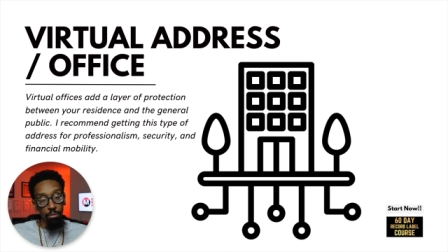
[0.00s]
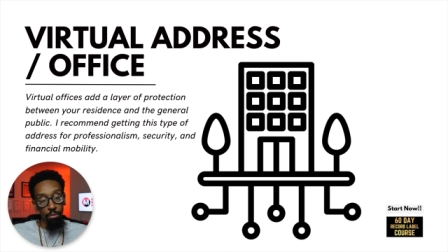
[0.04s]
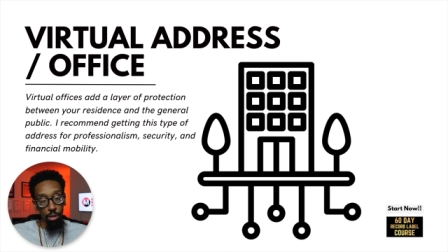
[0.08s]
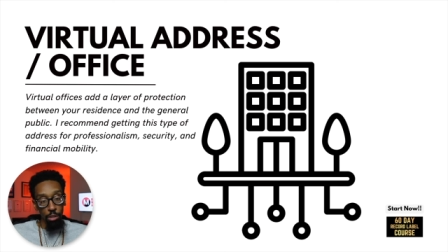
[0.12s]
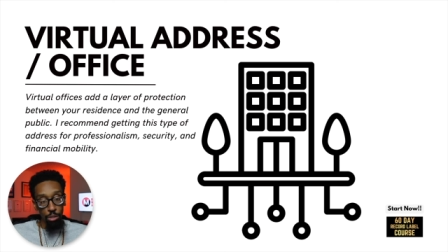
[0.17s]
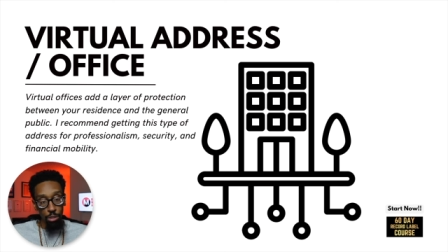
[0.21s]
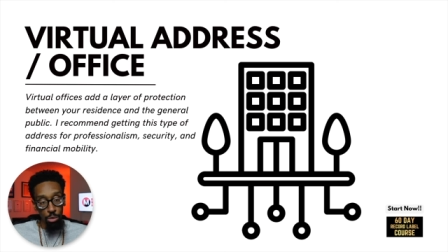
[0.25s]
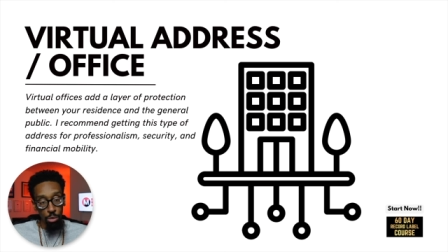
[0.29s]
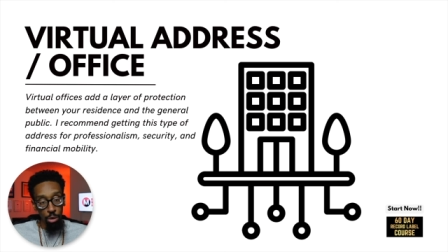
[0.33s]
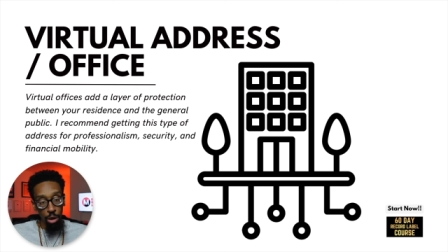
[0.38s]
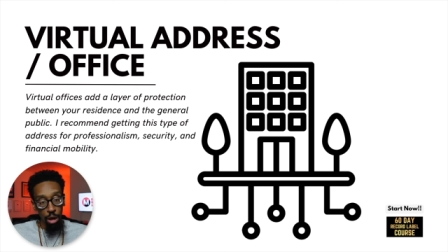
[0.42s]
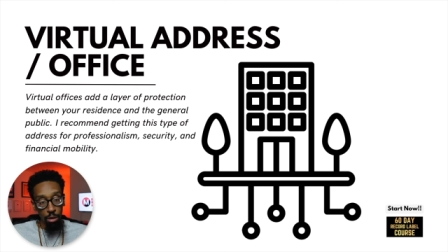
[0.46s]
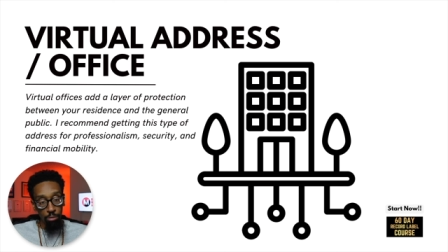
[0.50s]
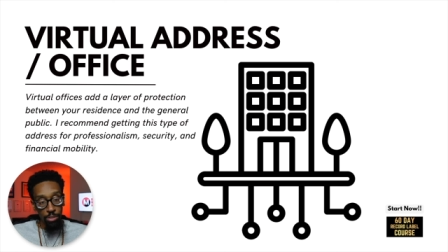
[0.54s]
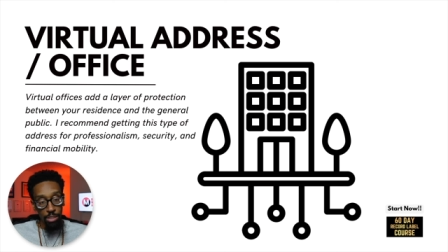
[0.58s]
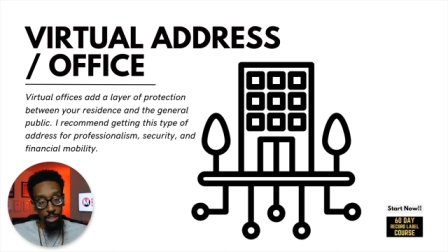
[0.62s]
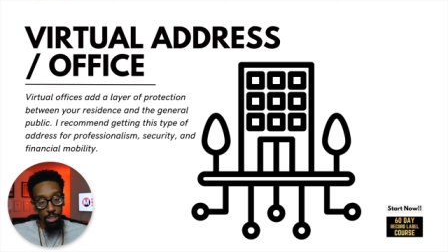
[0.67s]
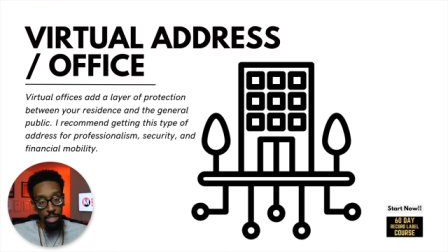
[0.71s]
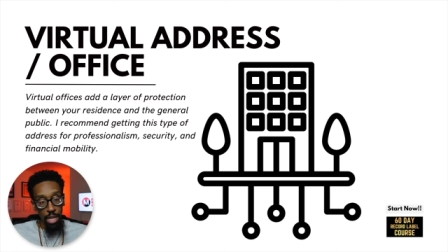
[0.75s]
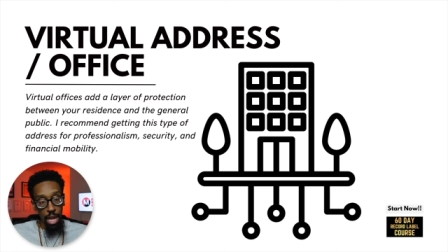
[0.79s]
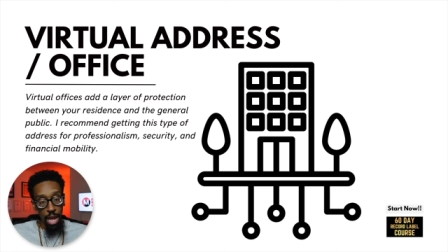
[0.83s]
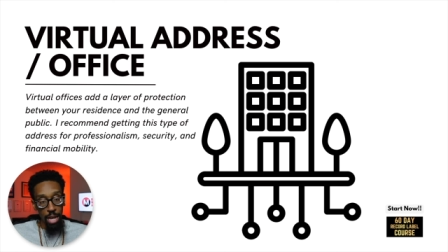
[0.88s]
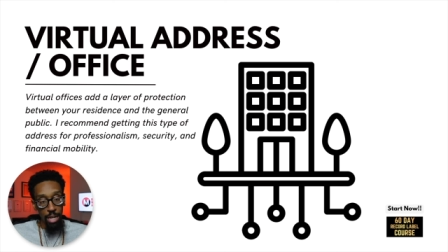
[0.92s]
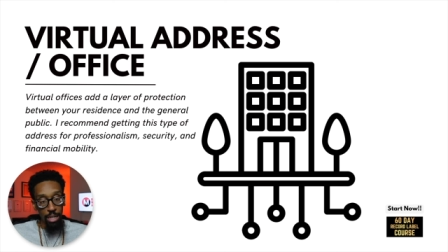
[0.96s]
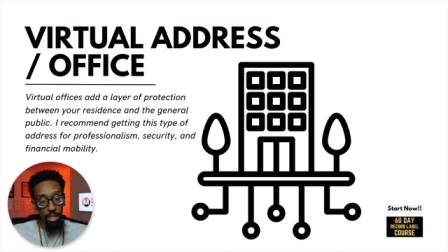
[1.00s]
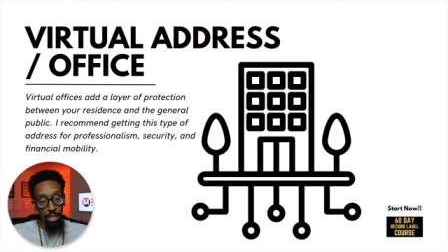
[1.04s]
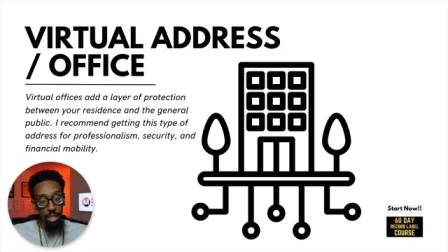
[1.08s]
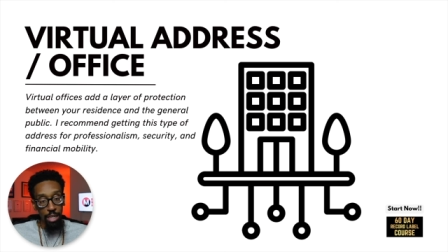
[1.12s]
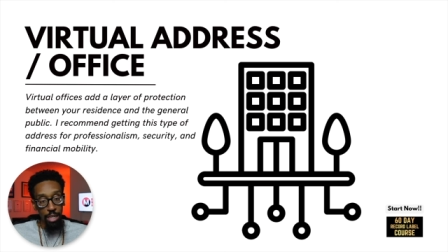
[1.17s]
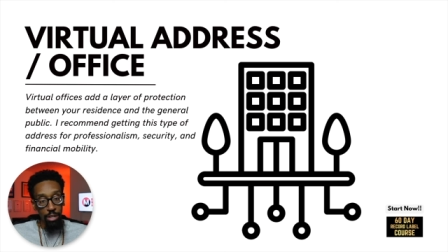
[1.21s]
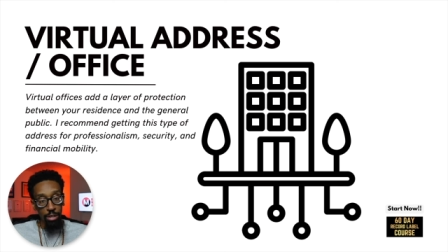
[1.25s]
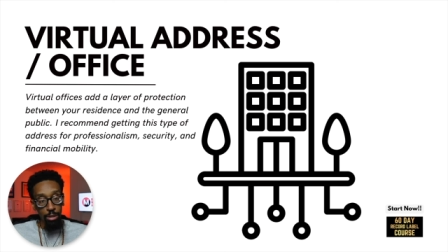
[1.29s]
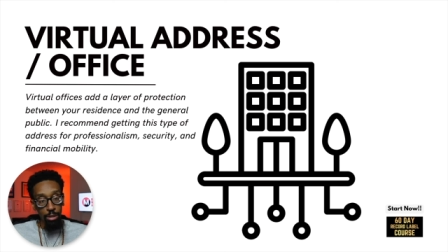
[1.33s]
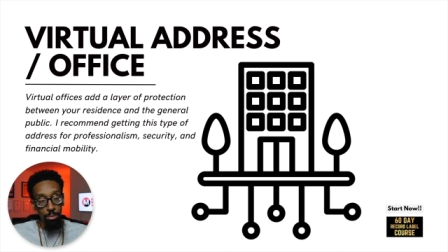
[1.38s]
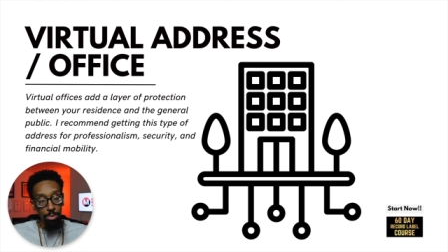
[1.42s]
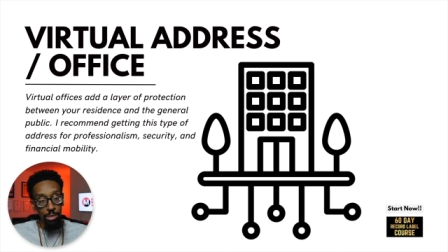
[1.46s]
Virtual offices add a
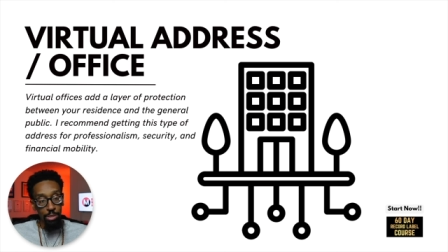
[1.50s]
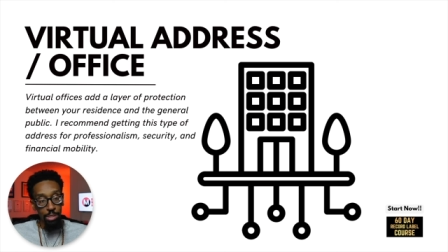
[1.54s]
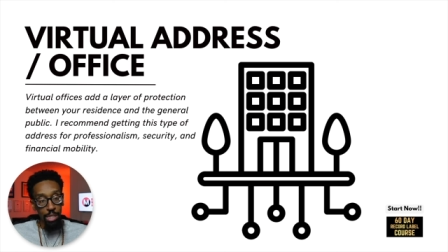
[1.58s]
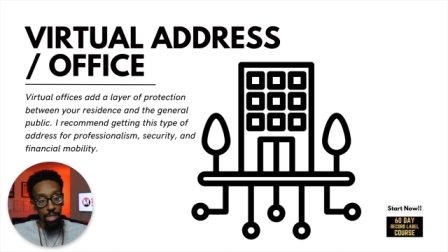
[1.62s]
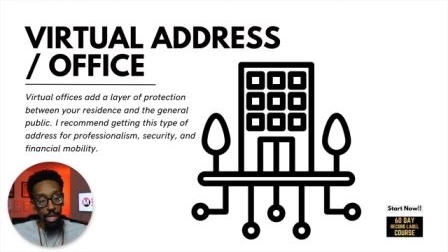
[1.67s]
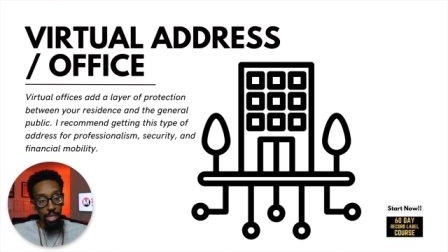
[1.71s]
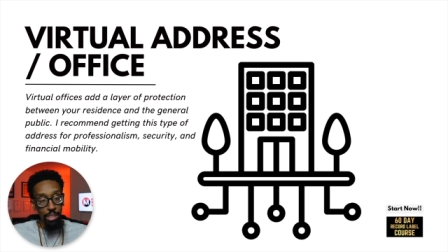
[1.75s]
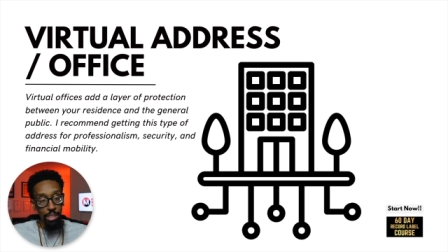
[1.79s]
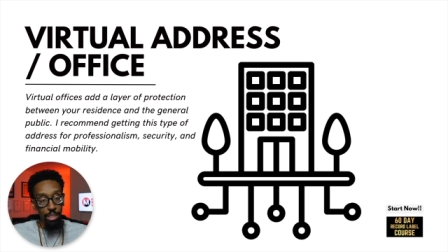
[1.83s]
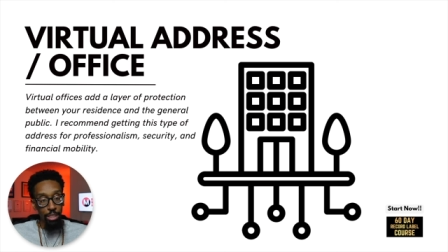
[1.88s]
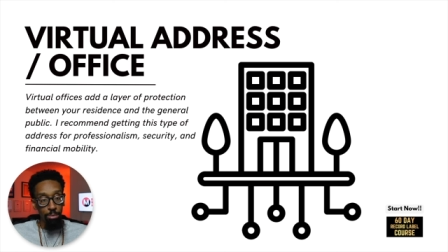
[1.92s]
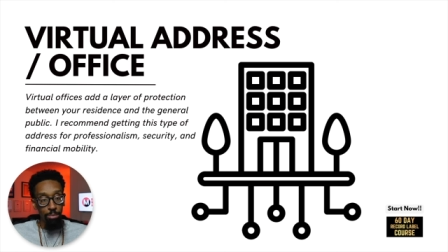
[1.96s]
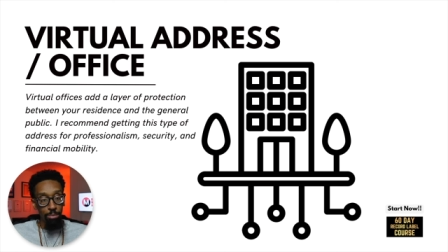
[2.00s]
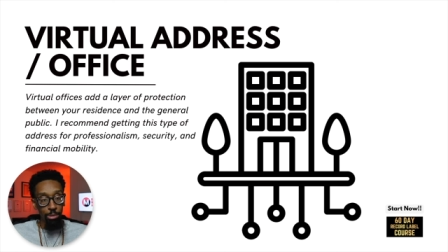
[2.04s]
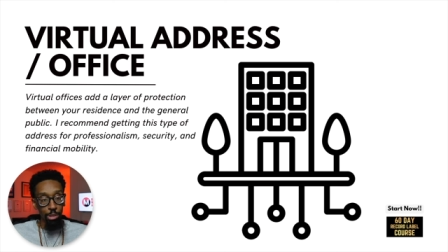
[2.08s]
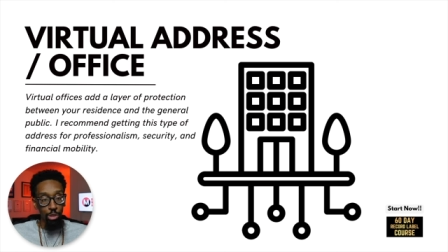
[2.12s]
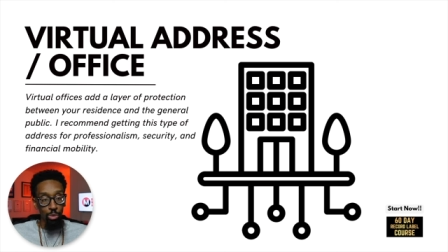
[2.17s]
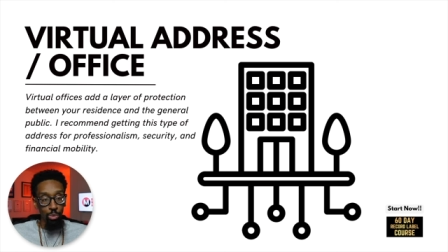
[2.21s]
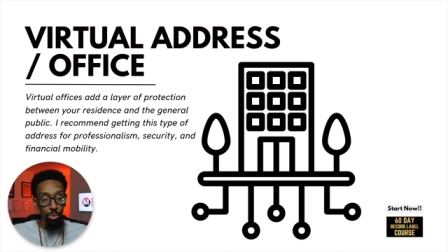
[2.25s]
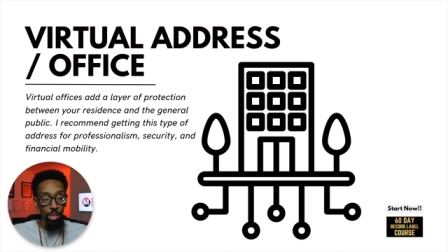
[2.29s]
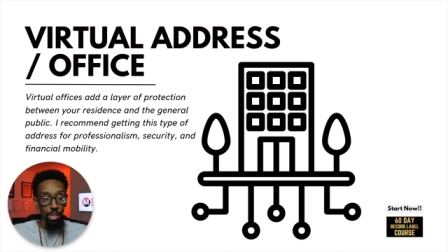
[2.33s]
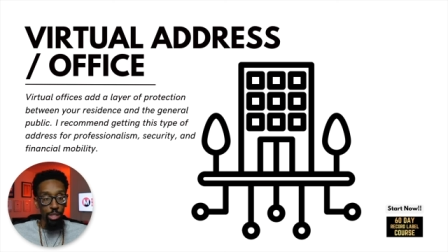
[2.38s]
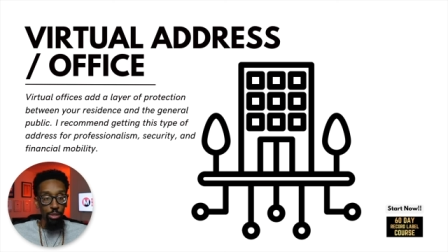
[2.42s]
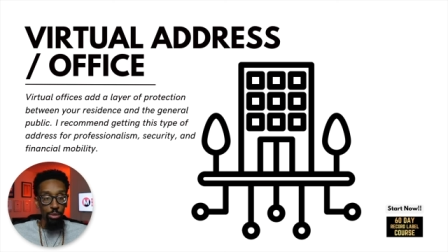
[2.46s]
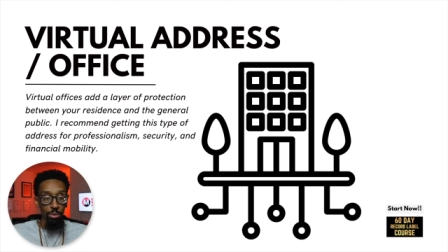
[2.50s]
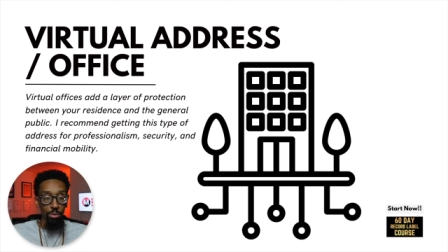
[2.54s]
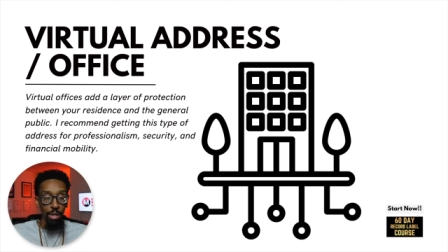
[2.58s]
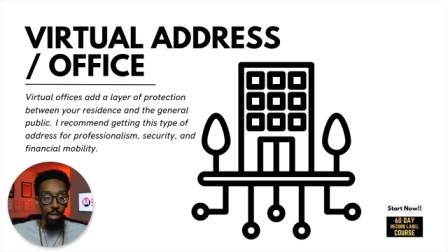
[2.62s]
layer of protection between your